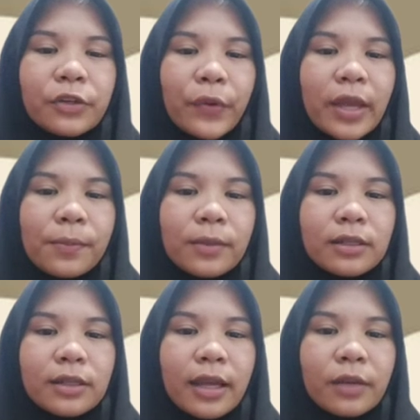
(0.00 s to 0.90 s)

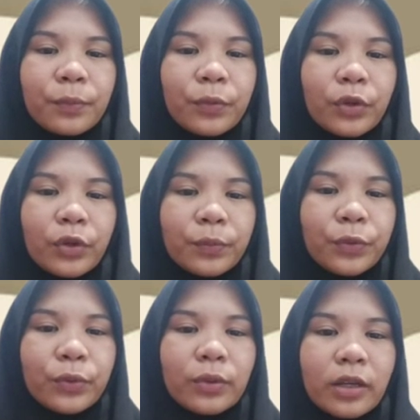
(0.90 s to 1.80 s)
grammar and
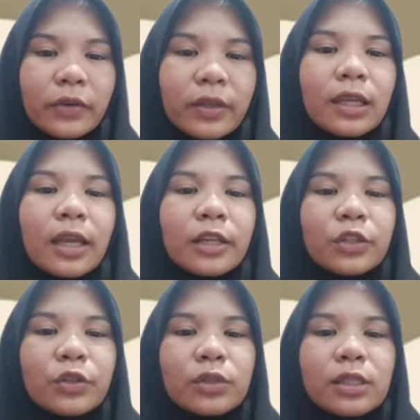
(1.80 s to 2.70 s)
vocabulary,
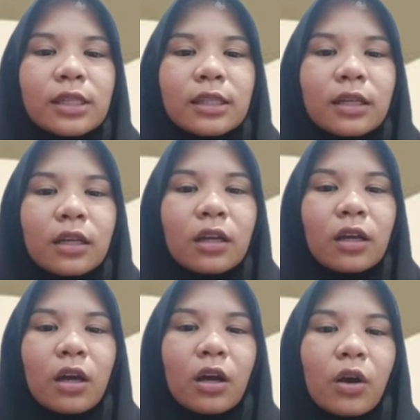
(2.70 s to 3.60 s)
and using the
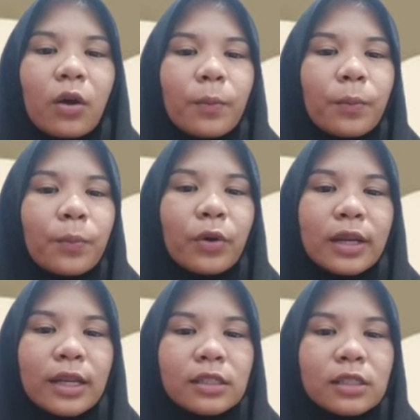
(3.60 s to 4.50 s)

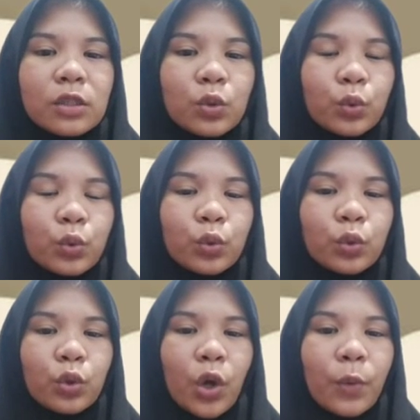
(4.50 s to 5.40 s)
components
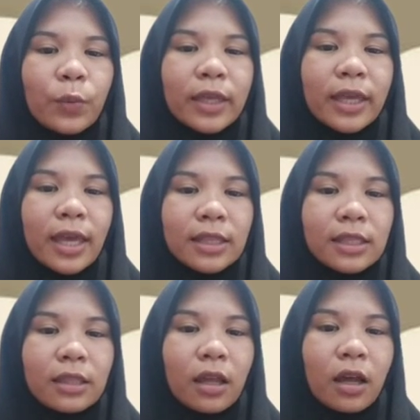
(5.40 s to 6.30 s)
to communicate
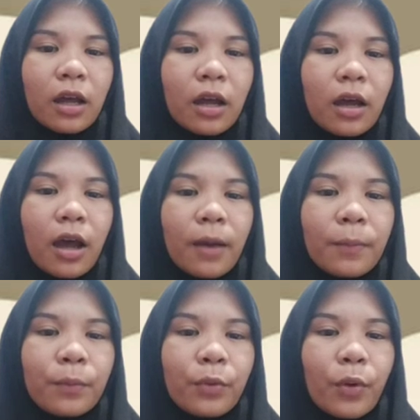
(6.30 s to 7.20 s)
it
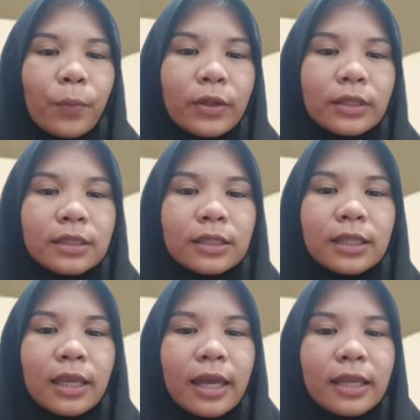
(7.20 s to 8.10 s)

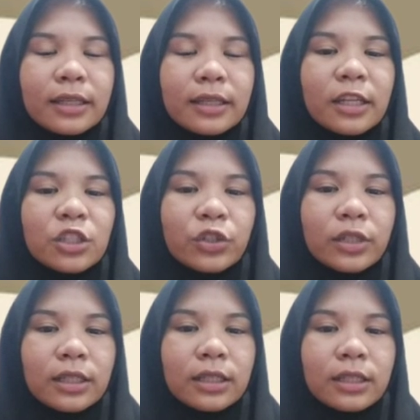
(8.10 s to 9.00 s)
appropriately and natural.